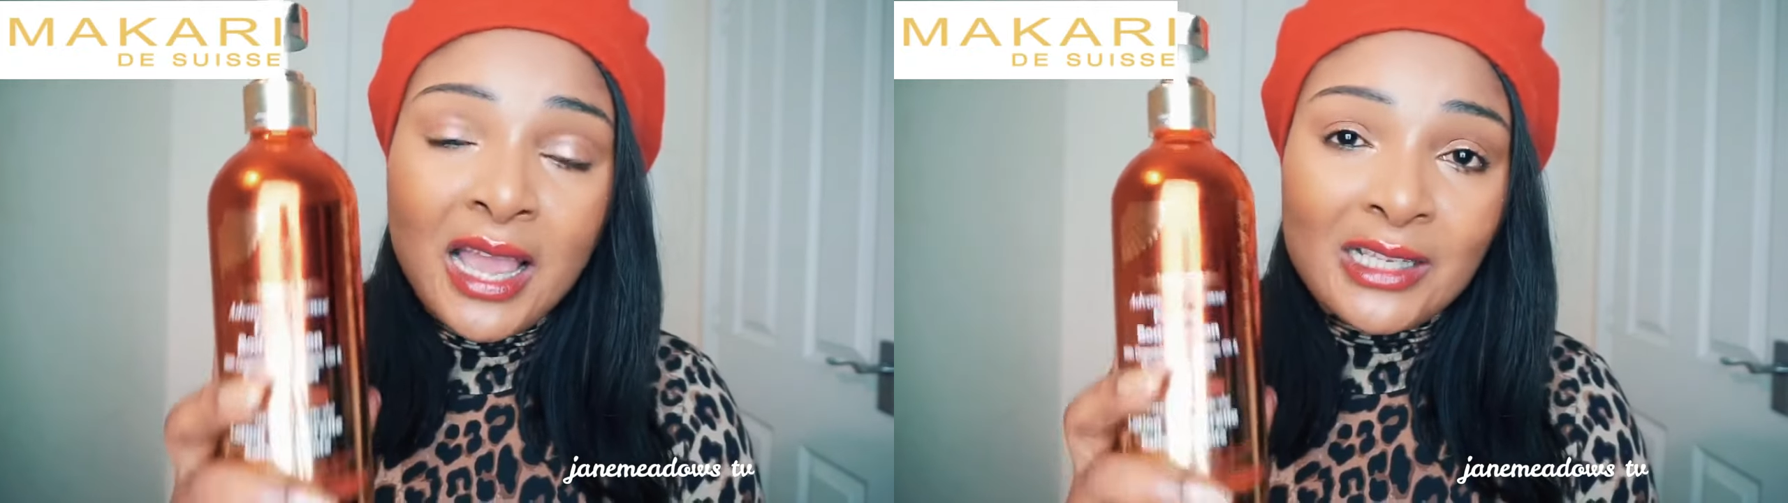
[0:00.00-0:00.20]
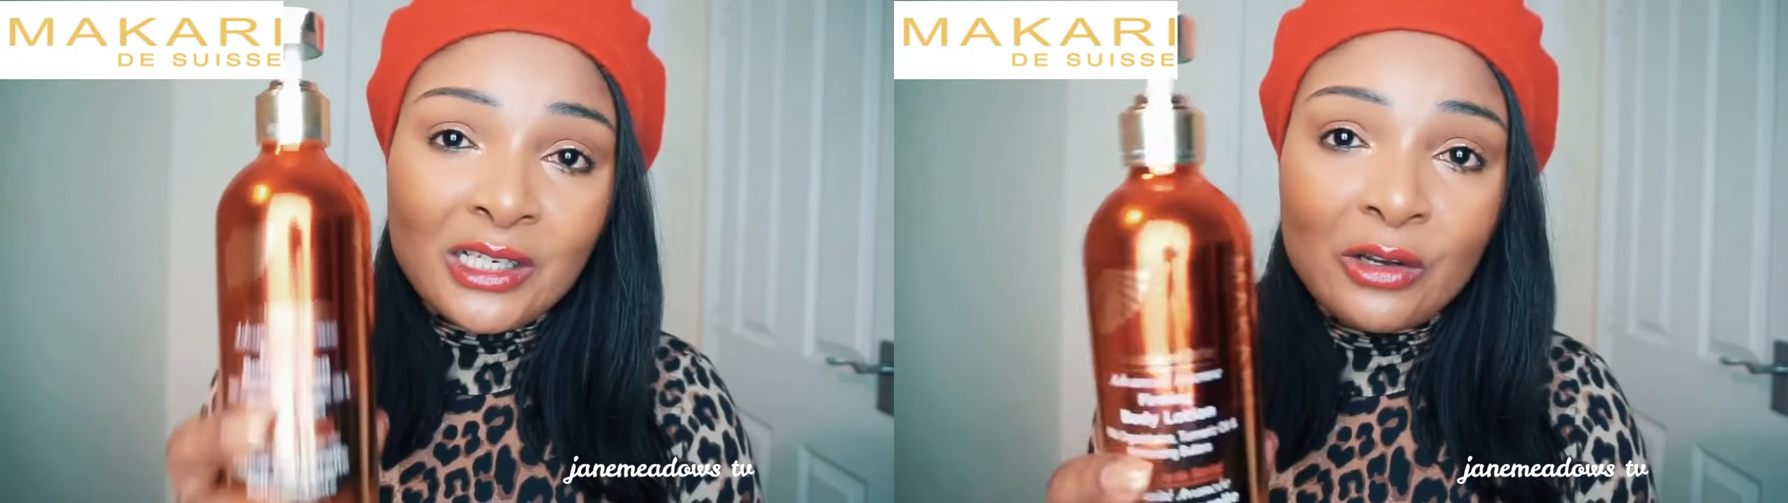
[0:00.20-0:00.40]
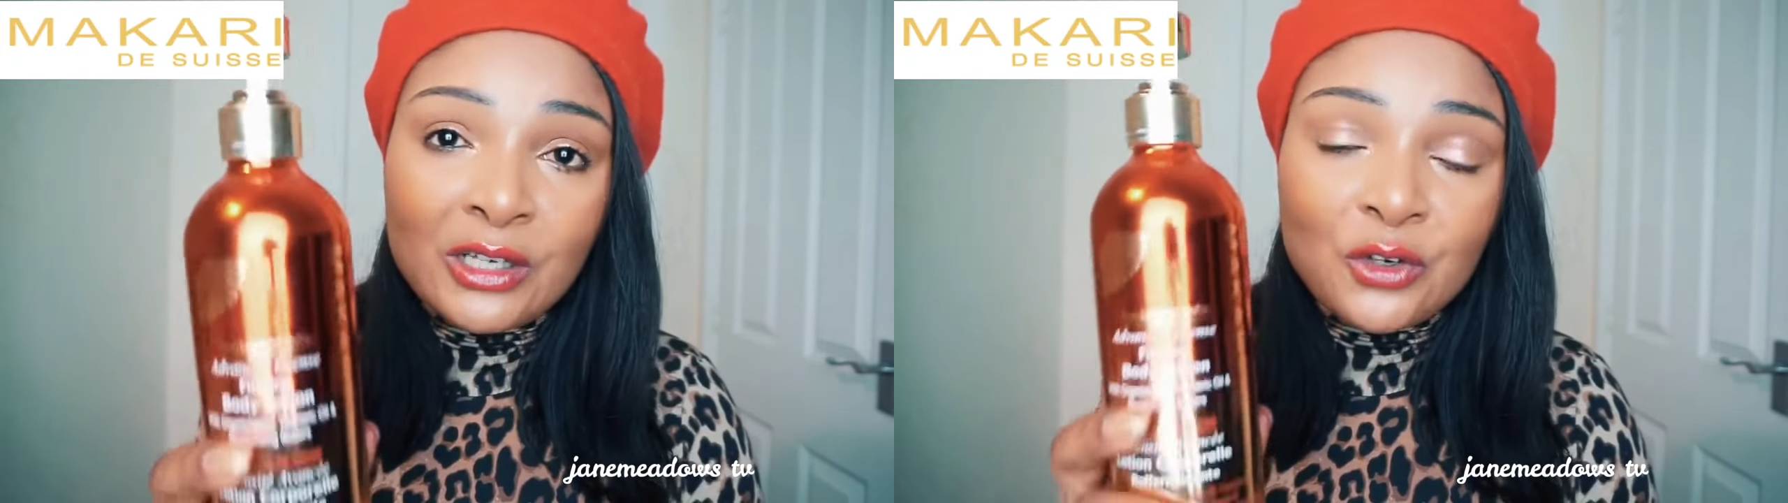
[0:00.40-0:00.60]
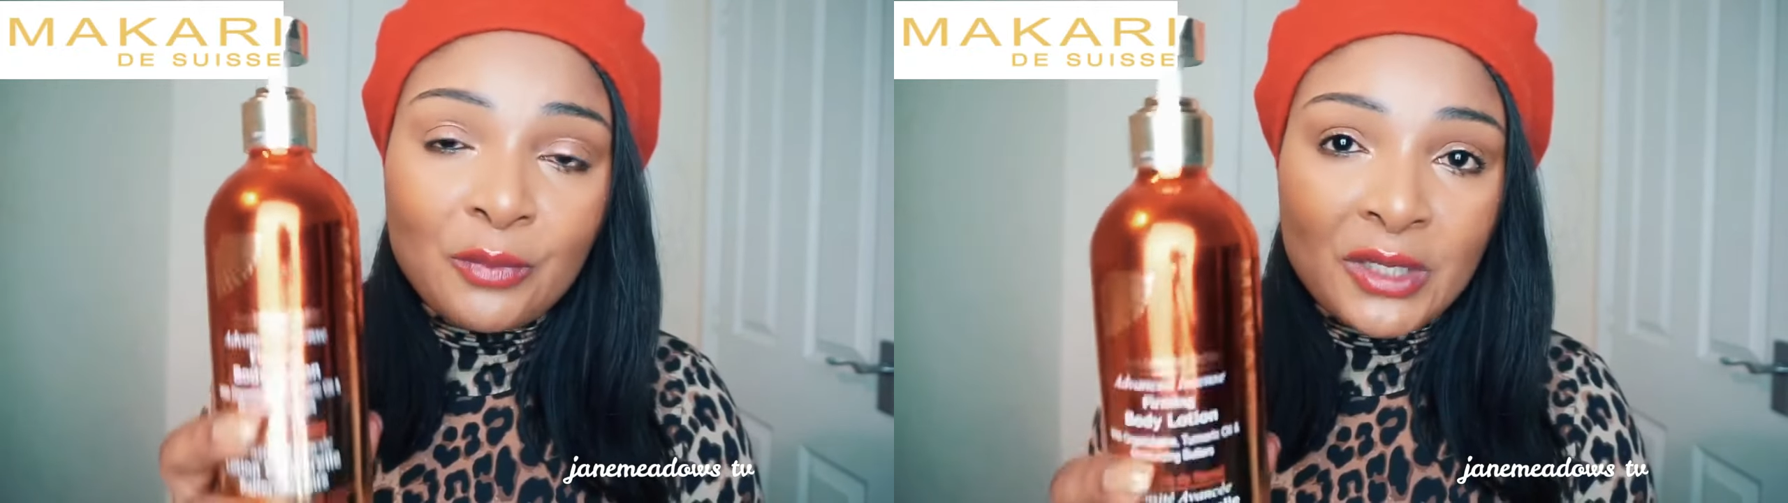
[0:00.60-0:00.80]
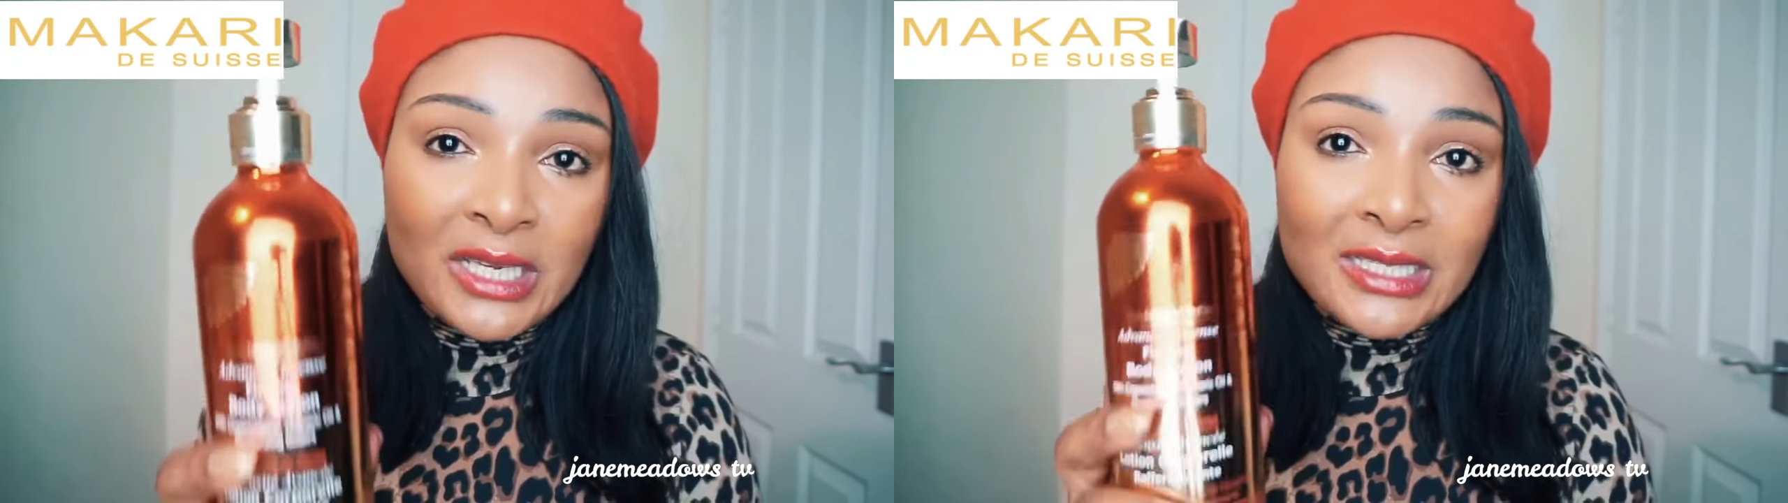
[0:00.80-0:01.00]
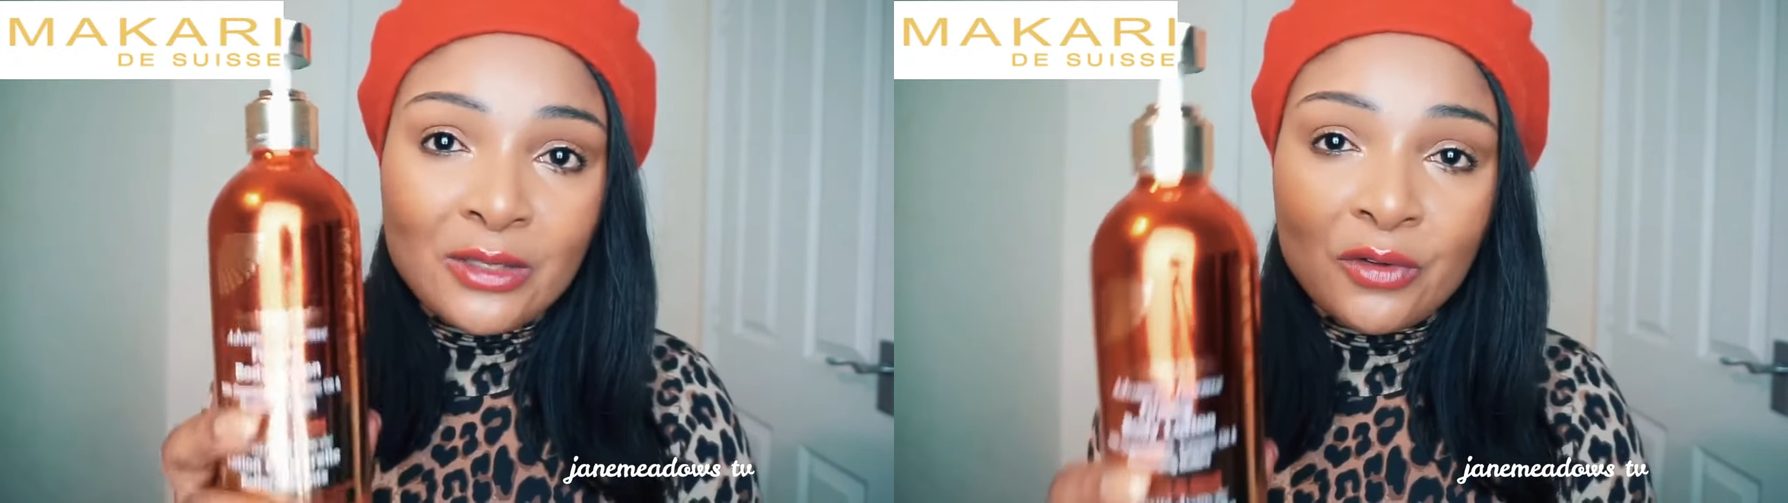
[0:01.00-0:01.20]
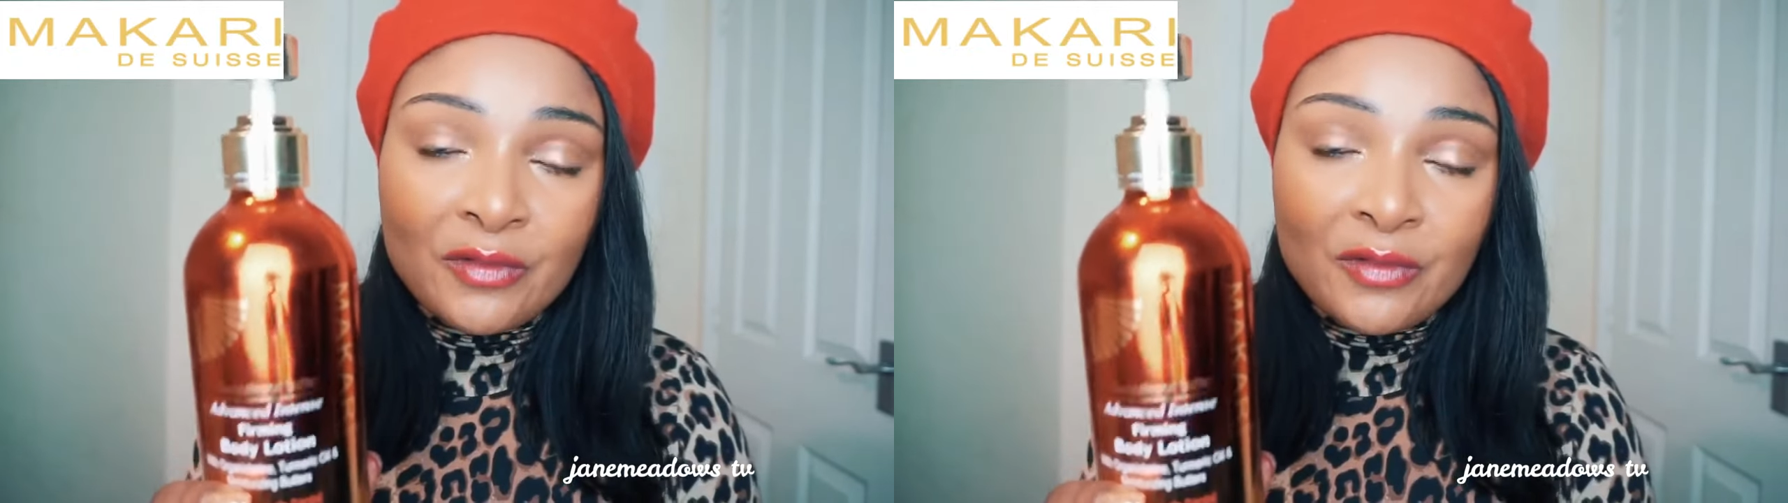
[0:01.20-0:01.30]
As long as your body is not